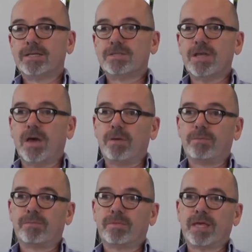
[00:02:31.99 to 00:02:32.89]

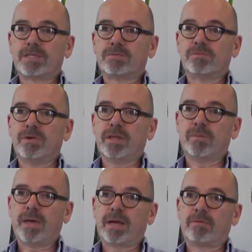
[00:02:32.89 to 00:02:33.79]
So that's really
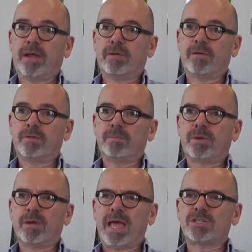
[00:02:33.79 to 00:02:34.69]
the background of it.
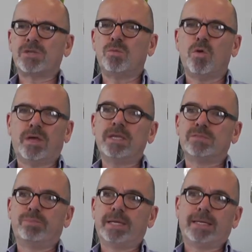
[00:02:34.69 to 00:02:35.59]
But actually, what
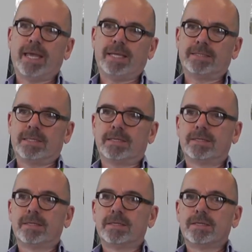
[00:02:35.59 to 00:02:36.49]
is big data?
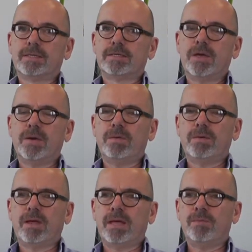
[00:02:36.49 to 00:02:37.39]
So
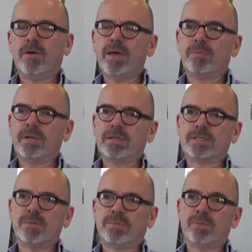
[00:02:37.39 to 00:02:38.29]
in my opinion,
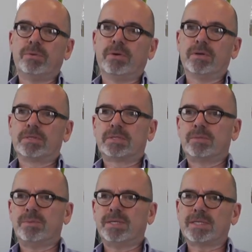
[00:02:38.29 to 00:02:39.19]
simply put,
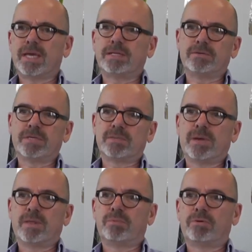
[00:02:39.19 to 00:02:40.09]
big data is
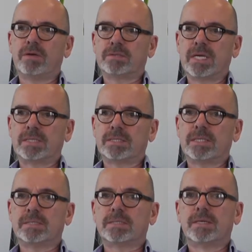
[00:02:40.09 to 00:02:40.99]
about the
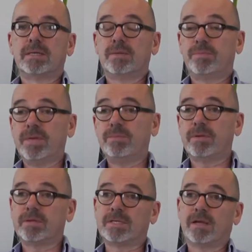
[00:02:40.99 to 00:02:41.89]
processes, the people
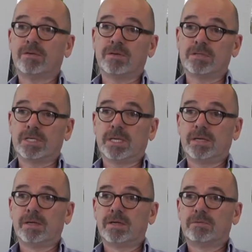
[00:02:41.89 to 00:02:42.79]
and the
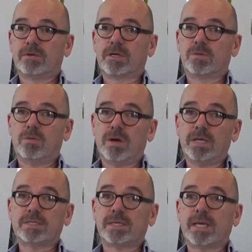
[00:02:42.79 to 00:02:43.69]
technology
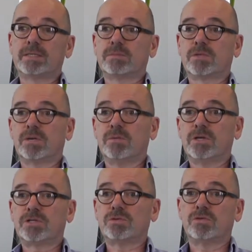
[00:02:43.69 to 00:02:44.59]
required to get some
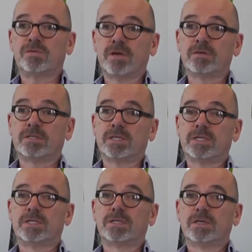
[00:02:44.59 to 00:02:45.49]
commercial
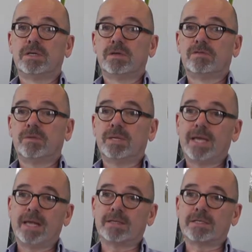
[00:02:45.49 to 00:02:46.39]
advantage from
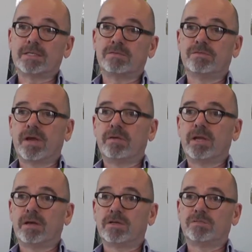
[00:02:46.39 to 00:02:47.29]
analysis of very
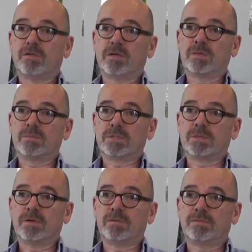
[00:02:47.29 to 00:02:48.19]
large volumes
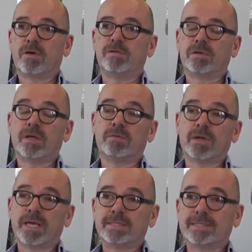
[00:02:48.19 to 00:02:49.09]
of often
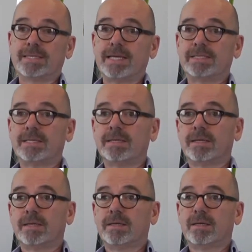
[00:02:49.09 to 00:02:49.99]
unrelated data
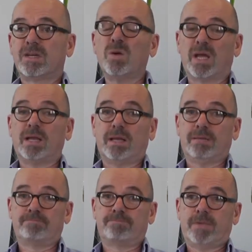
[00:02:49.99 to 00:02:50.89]

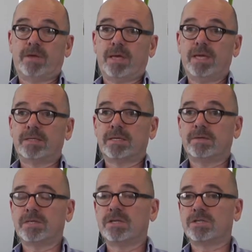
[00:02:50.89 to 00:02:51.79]
quickly. Okay, so
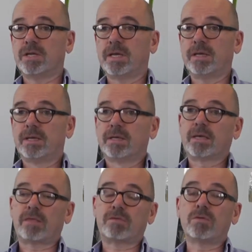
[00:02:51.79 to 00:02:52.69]
essentially
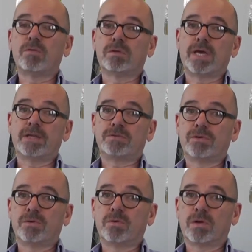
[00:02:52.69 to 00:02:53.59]
gathering all the data in
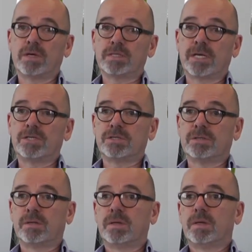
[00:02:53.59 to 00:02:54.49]
an
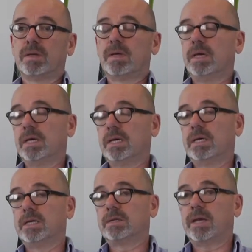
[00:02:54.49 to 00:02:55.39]
organisation
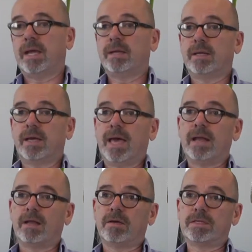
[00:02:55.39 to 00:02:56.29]
and
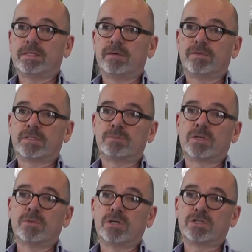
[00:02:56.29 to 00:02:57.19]
analysing it for some
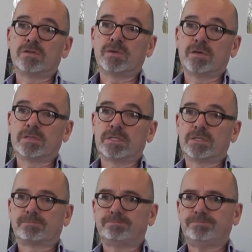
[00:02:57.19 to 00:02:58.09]
commercial
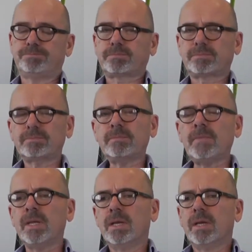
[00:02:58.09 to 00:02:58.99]
advantage.
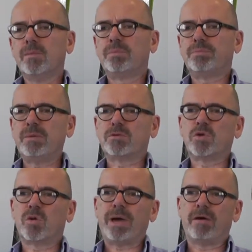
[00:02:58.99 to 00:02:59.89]
People
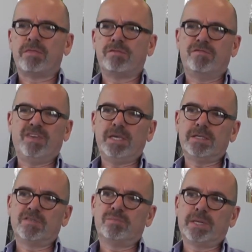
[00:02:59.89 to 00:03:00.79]
talk about the
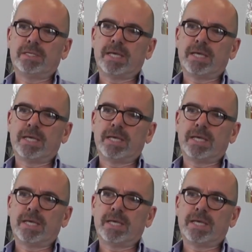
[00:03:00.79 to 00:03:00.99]
V's of big